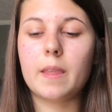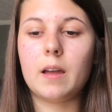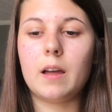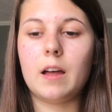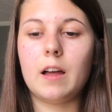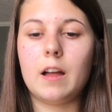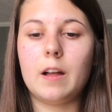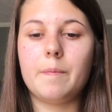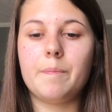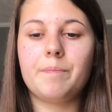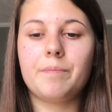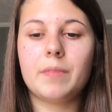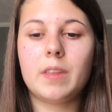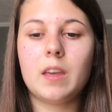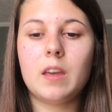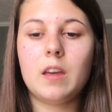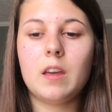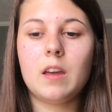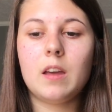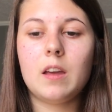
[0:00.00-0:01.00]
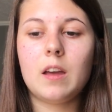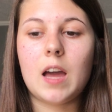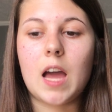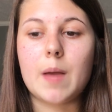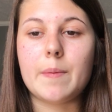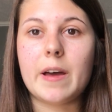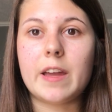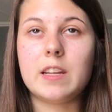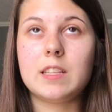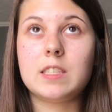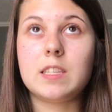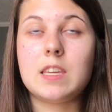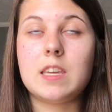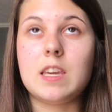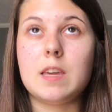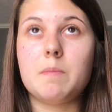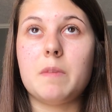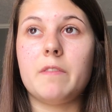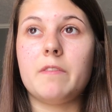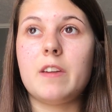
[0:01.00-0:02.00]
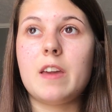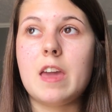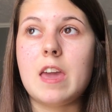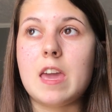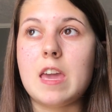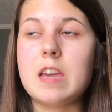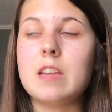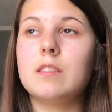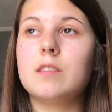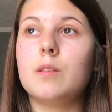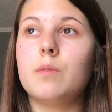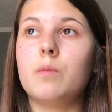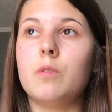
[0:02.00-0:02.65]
I'm on a team of 8,